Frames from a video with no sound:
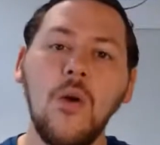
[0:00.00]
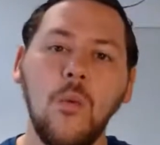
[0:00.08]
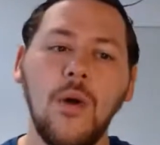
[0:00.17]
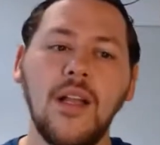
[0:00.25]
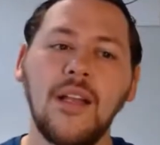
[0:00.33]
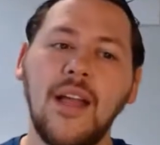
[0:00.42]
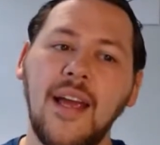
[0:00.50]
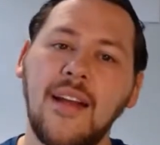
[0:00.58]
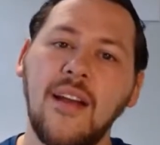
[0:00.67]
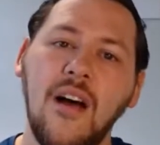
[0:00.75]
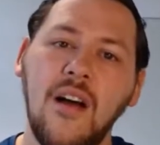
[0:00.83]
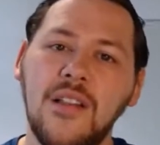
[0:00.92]
will
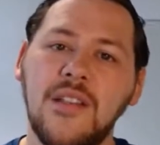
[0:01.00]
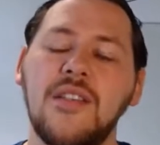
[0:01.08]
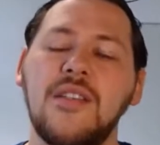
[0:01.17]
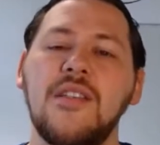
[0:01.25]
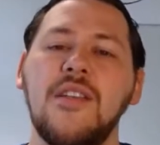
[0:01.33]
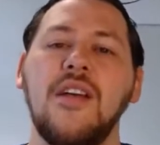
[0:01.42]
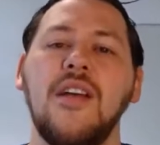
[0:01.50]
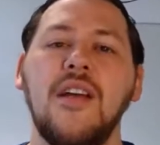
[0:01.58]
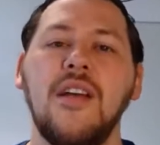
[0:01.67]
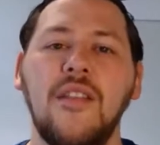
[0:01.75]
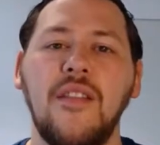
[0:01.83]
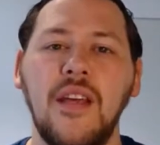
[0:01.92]
enhance
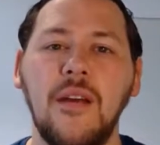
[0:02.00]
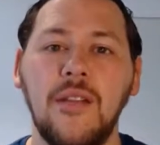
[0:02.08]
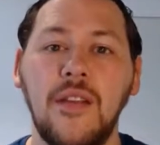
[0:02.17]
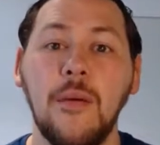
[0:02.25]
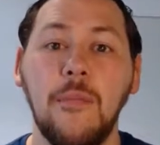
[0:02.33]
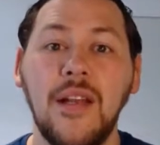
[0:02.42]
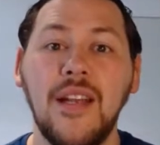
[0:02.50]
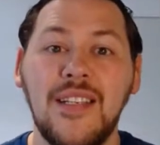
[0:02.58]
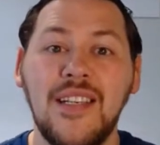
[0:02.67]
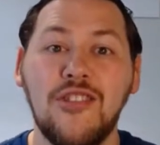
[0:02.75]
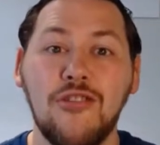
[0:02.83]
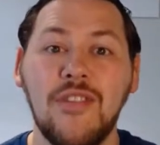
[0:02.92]
the
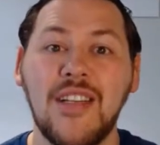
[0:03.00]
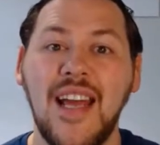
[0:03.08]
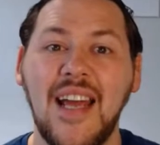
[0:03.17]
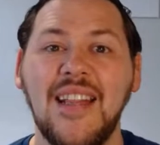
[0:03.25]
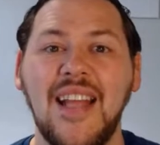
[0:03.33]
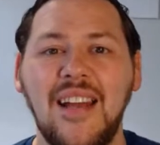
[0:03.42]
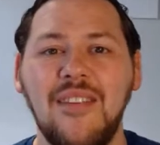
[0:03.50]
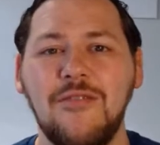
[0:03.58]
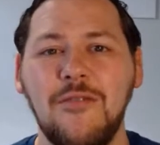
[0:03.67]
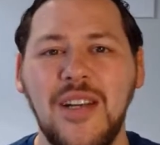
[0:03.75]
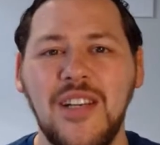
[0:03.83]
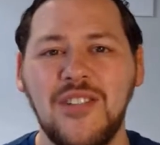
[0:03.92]
ability to retain that
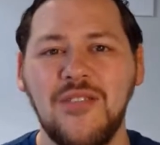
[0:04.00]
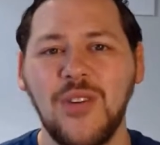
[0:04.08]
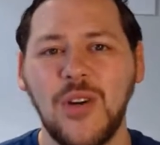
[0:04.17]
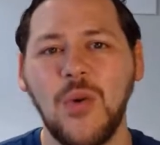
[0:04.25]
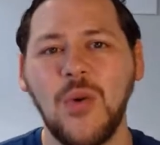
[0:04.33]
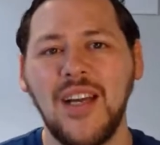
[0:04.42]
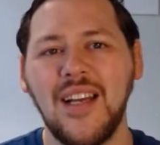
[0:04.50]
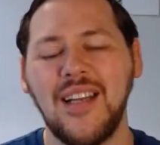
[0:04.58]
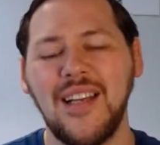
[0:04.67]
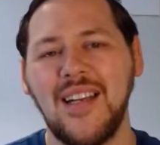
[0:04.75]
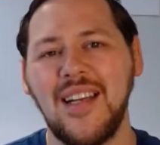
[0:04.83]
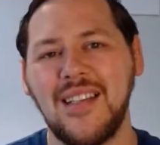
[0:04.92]
information and recall it at
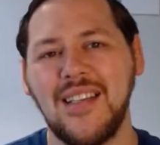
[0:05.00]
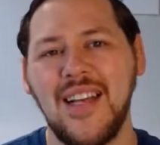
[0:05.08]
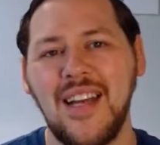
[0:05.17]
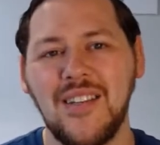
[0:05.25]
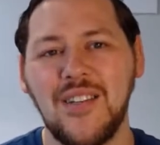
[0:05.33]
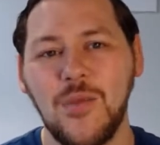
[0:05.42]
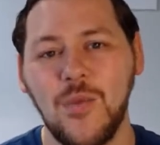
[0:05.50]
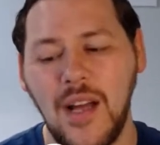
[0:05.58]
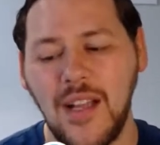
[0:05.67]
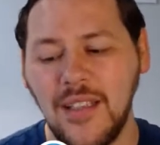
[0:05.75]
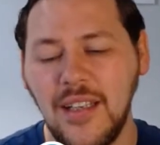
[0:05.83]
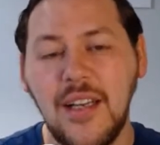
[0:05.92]
a later date as
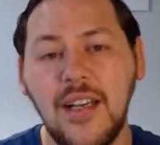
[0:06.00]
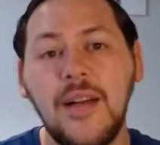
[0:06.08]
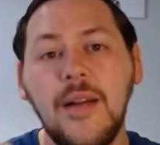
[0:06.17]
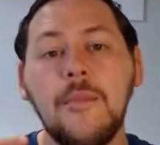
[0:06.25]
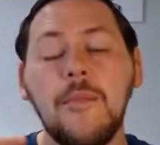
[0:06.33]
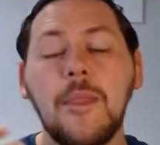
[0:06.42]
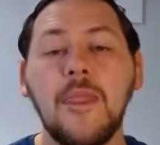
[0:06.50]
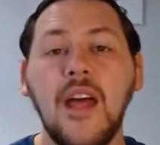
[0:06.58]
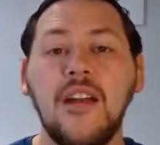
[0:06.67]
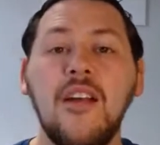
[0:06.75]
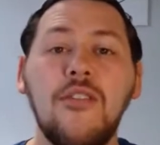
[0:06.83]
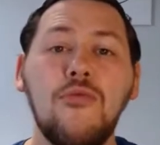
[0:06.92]
well.
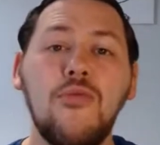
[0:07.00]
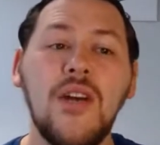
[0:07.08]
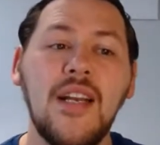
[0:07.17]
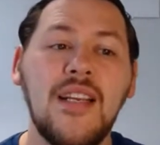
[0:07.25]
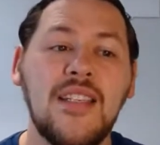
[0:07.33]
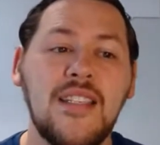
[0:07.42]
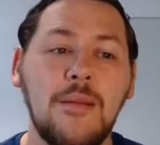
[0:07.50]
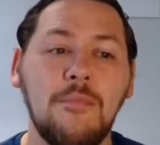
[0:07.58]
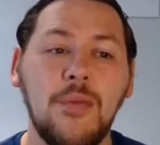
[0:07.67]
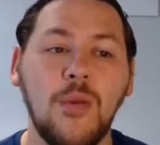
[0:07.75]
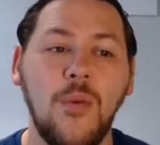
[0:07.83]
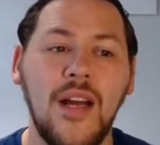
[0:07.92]
Another really
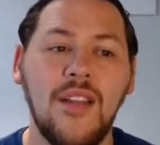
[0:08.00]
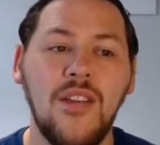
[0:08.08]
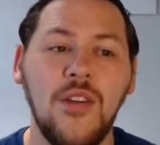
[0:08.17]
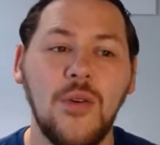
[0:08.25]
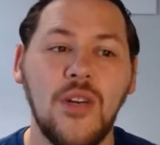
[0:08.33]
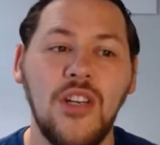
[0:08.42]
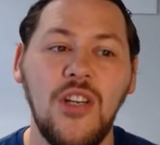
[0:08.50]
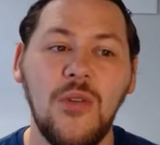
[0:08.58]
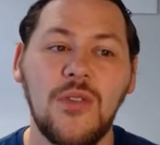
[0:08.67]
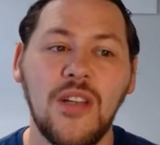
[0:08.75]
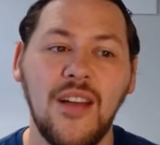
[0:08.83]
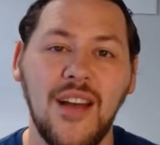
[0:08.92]
simple way that you can
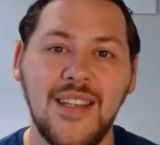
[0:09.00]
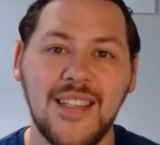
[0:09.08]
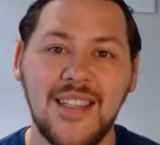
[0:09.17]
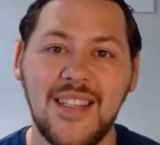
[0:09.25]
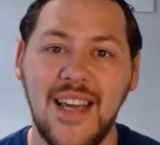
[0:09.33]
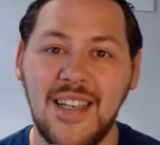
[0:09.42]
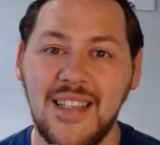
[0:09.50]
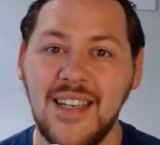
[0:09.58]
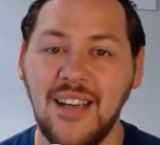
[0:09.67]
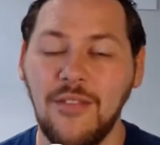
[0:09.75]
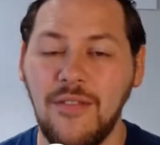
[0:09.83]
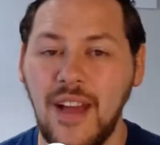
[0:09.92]
utilize the
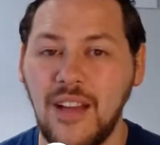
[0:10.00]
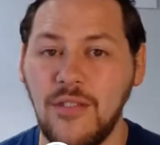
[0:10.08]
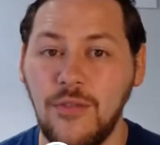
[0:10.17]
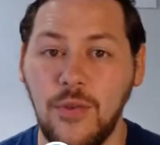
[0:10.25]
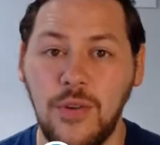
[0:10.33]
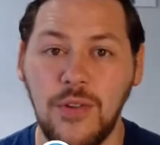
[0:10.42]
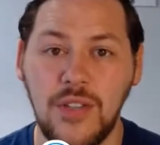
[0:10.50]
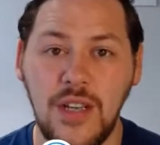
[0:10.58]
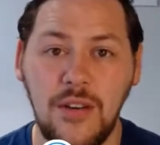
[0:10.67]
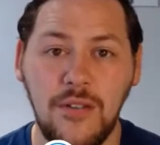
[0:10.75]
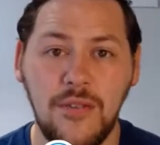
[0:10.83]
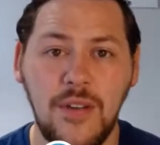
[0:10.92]
testing effect for
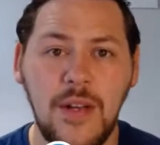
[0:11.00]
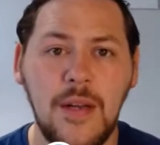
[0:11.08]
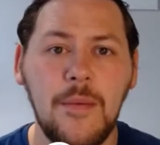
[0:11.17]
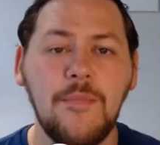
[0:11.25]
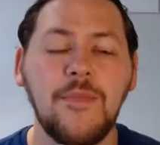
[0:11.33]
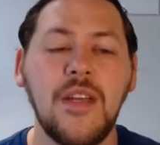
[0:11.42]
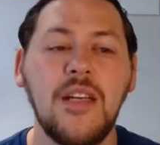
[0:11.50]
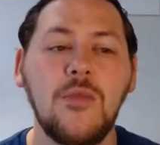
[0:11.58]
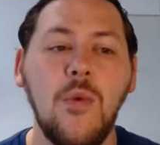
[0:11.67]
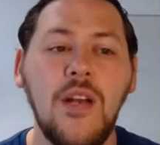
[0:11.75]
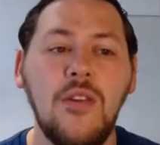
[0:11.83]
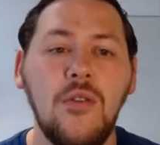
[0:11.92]
yourself is
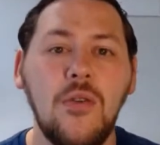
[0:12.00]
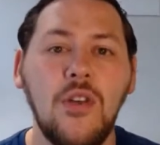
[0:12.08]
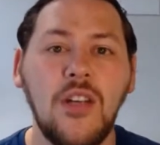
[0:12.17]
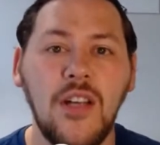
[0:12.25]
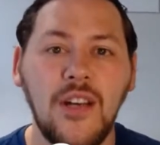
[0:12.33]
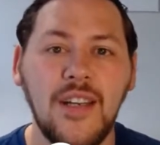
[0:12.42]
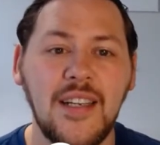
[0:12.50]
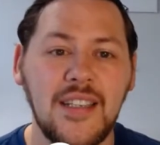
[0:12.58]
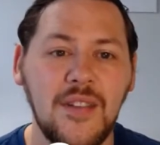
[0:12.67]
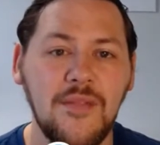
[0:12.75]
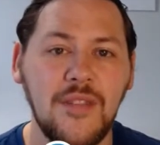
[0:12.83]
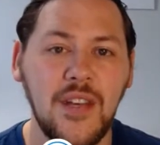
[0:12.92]
when you're learning
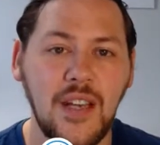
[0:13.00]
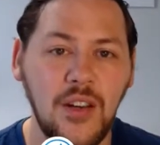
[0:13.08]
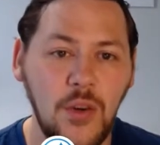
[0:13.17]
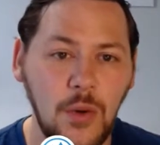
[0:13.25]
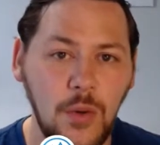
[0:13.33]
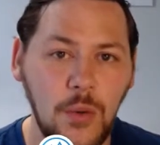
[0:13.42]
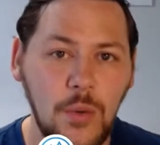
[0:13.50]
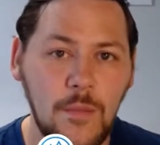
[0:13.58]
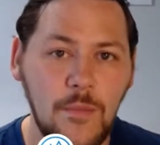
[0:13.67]
something new,